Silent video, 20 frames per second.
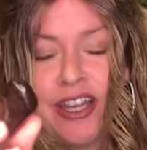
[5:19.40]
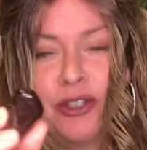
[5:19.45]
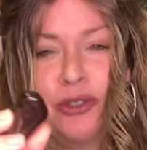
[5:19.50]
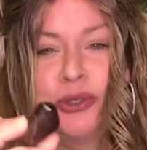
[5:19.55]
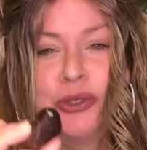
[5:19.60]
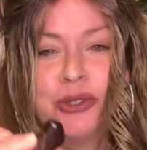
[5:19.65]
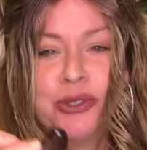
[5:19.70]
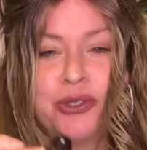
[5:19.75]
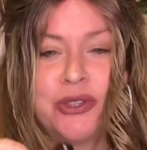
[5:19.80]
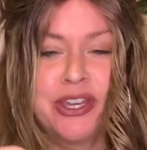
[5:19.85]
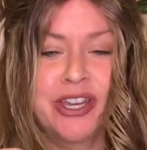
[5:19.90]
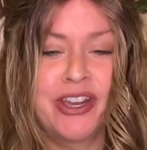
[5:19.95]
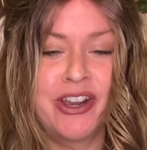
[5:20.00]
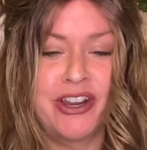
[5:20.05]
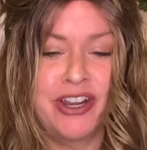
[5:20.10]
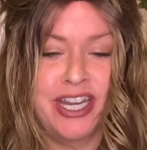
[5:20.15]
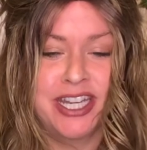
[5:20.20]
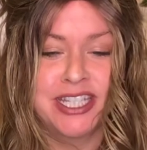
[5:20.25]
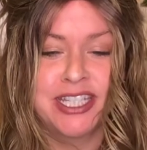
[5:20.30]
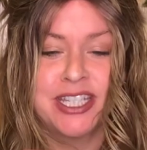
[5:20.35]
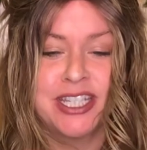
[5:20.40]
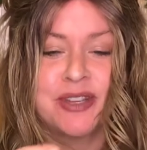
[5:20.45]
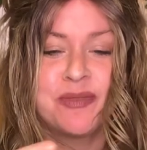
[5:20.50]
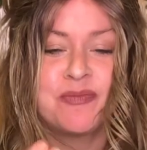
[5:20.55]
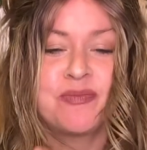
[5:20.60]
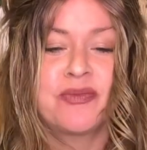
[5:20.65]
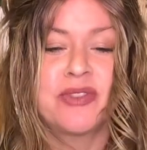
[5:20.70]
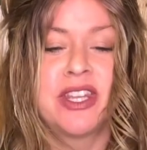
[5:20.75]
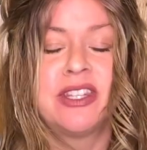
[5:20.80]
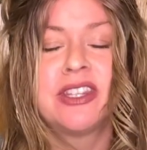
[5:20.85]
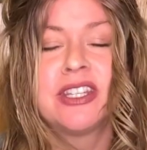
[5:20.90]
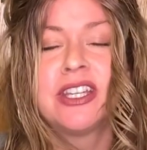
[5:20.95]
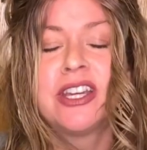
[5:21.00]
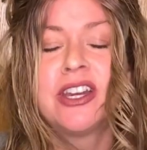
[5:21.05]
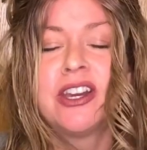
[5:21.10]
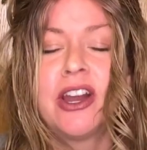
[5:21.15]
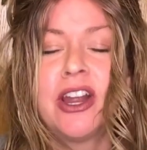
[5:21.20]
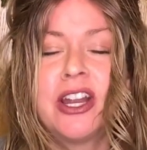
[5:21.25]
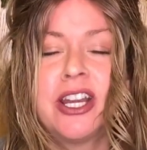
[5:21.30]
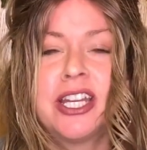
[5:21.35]
Ooh, the garnet. The
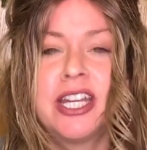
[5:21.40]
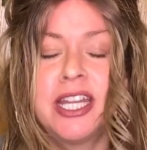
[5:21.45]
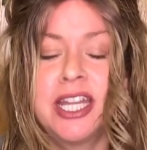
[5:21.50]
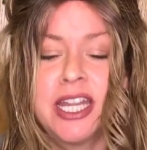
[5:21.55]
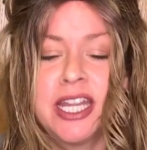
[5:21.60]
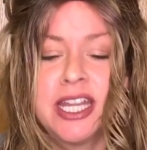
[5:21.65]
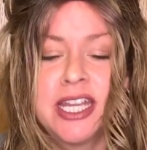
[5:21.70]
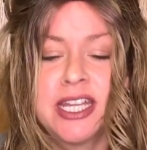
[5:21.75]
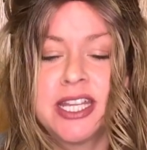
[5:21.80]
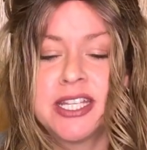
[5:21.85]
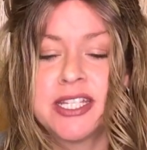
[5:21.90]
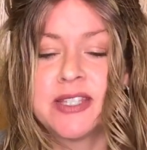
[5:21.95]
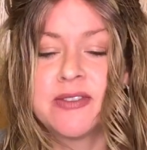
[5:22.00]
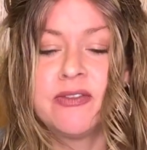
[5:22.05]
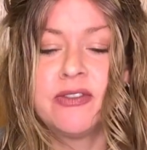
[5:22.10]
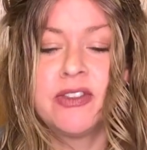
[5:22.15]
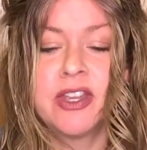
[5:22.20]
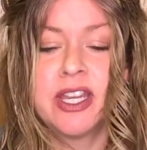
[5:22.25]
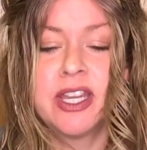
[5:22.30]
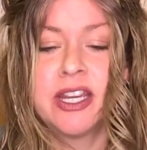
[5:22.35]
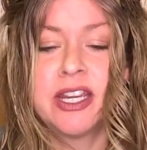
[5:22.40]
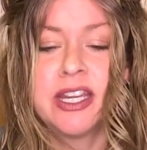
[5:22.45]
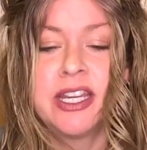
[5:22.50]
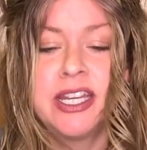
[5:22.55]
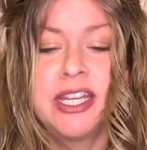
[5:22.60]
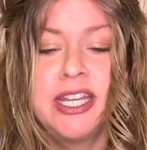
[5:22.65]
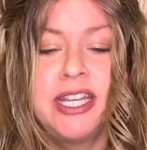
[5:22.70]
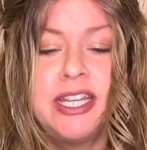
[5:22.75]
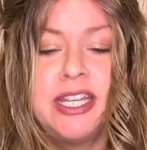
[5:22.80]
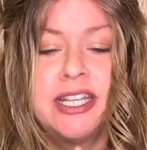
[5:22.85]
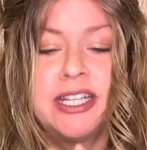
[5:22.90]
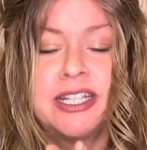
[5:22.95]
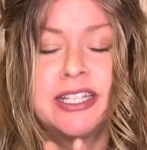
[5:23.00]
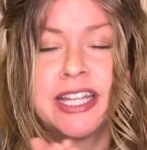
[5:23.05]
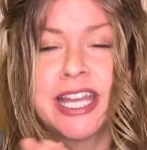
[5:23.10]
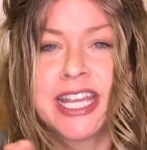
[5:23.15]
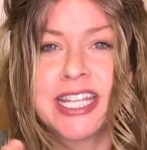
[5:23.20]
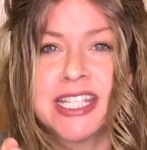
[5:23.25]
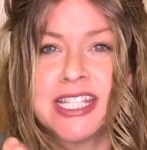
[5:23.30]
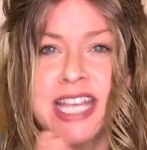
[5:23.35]
garnet is very
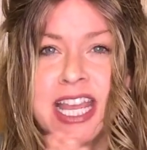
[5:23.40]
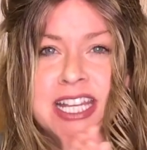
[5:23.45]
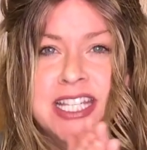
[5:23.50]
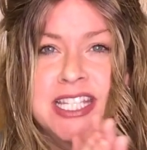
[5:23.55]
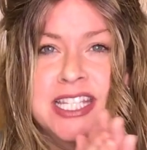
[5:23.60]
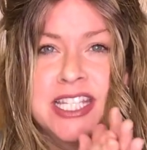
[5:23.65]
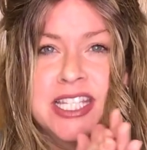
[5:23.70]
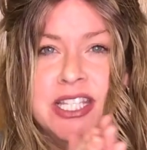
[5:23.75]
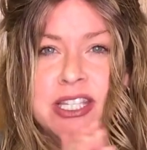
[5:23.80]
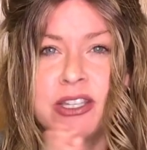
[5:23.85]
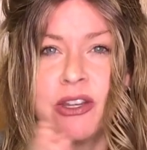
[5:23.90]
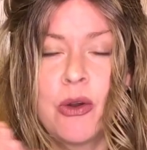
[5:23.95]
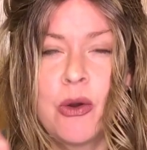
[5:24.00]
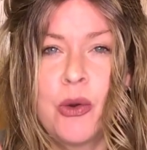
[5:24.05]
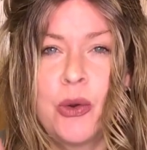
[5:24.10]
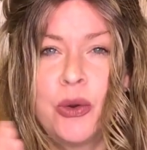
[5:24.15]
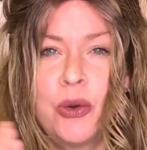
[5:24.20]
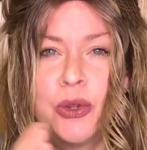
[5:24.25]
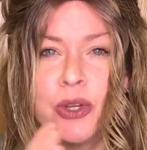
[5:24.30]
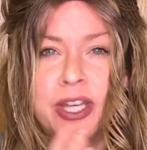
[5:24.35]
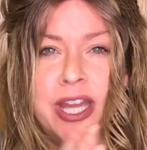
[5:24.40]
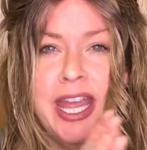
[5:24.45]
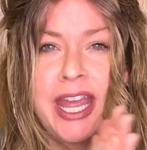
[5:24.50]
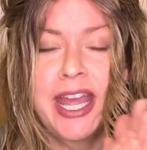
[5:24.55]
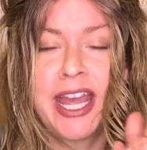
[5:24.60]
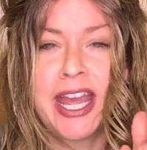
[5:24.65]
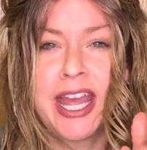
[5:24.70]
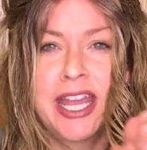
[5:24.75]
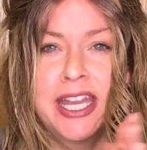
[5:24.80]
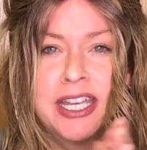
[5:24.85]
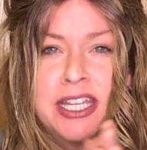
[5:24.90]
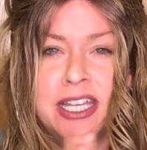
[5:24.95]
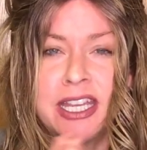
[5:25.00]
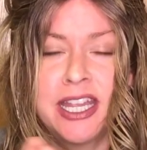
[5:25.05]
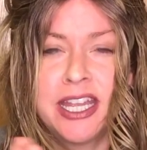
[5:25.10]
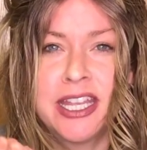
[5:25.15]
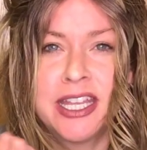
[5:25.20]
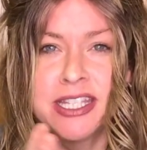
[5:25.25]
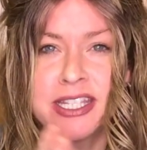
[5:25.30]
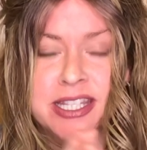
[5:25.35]
like a sexy stone, and
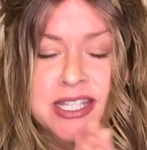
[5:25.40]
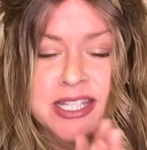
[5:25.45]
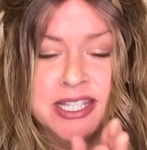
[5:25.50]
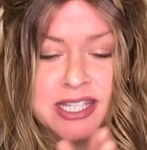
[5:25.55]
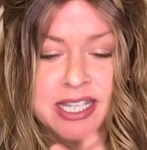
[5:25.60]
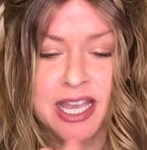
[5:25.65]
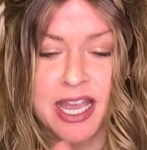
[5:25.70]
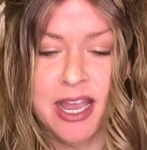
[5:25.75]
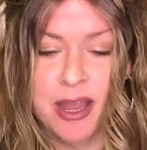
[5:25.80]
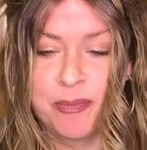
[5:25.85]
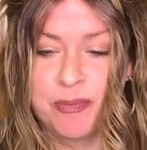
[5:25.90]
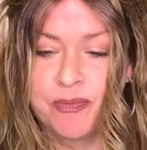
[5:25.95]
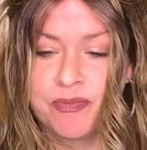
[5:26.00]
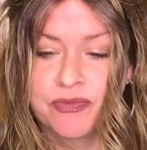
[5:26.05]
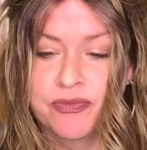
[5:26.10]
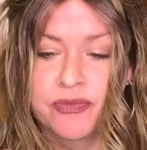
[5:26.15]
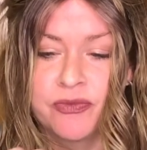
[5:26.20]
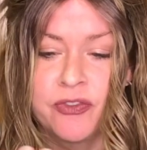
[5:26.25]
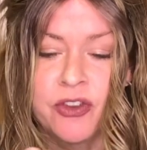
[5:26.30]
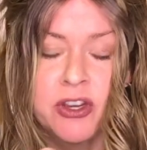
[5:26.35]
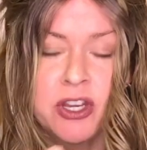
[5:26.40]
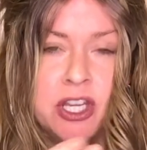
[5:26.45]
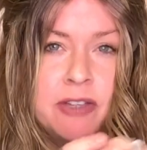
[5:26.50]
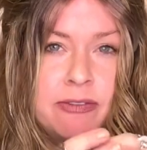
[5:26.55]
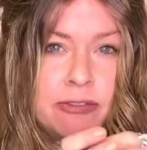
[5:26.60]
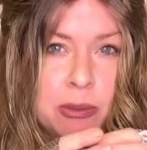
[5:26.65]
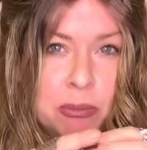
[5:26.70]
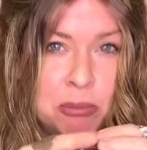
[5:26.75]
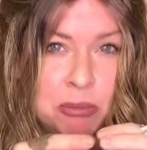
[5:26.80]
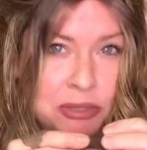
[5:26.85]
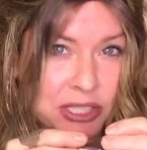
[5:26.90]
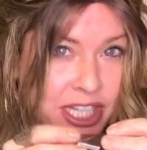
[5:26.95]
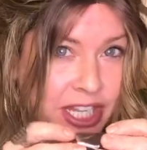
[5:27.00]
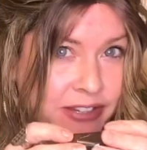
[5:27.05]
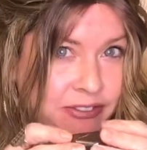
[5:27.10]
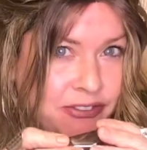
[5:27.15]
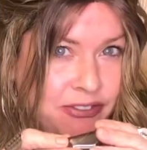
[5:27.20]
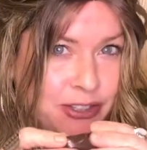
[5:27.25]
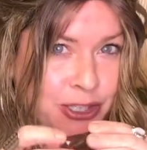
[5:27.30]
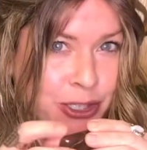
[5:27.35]
it's very good for
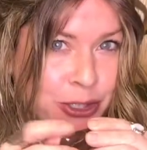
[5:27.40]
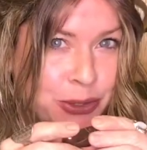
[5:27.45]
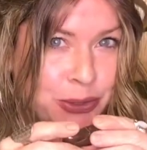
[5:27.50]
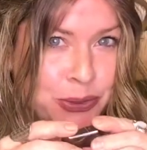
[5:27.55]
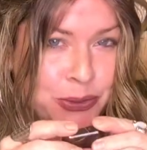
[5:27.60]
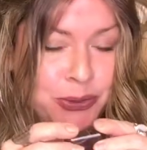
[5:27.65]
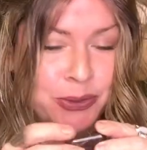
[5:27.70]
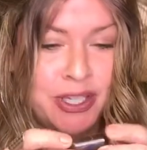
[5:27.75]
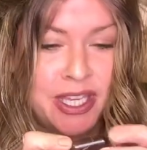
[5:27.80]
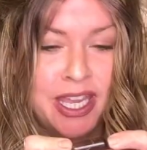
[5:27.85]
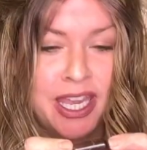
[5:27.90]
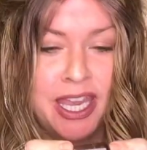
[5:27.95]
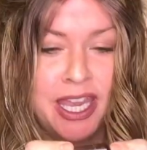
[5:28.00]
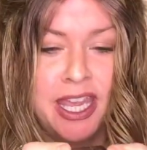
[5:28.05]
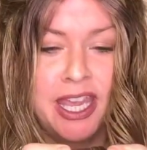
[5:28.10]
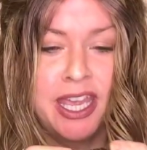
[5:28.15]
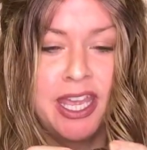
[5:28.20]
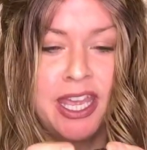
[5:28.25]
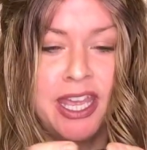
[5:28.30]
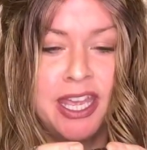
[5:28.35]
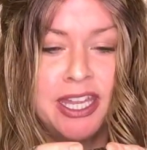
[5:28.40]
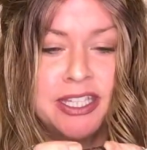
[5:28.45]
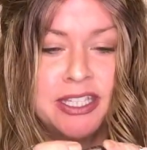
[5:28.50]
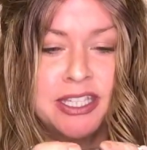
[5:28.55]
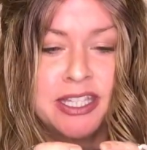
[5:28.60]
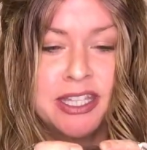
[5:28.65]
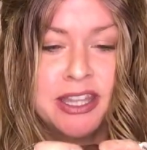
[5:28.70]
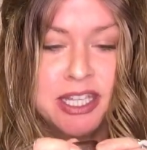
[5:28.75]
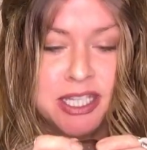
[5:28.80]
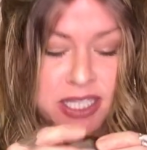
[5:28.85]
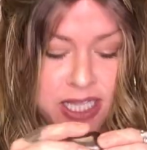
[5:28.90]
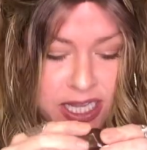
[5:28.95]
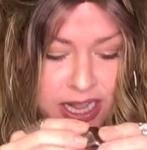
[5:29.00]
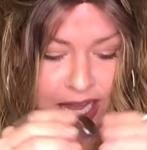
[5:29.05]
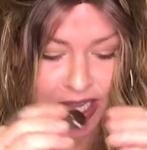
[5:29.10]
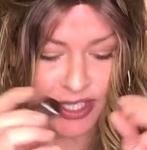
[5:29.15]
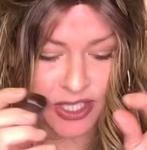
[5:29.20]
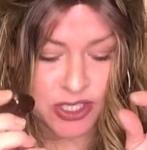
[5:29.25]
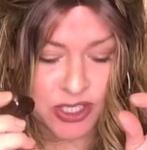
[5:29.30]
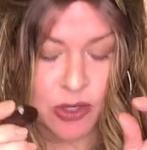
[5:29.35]
blood flow and things like that.